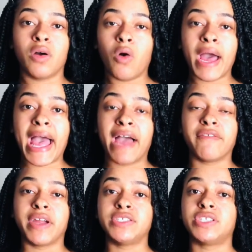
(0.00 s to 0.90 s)
On
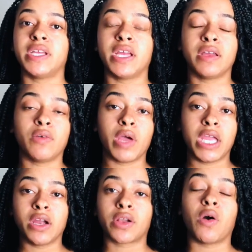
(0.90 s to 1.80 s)
average,
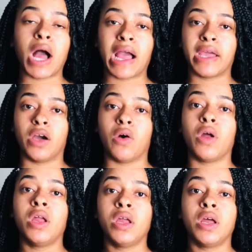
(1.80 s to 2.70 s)
here in Ohio,
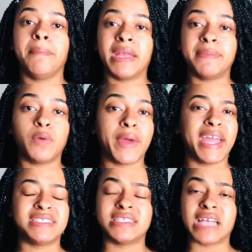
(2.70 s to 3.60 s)
minimum
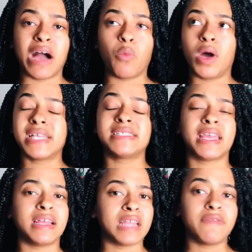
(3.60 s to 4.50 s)
wage is, I want to
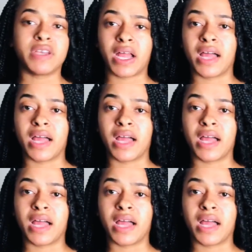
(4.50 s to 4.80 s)
say, $11.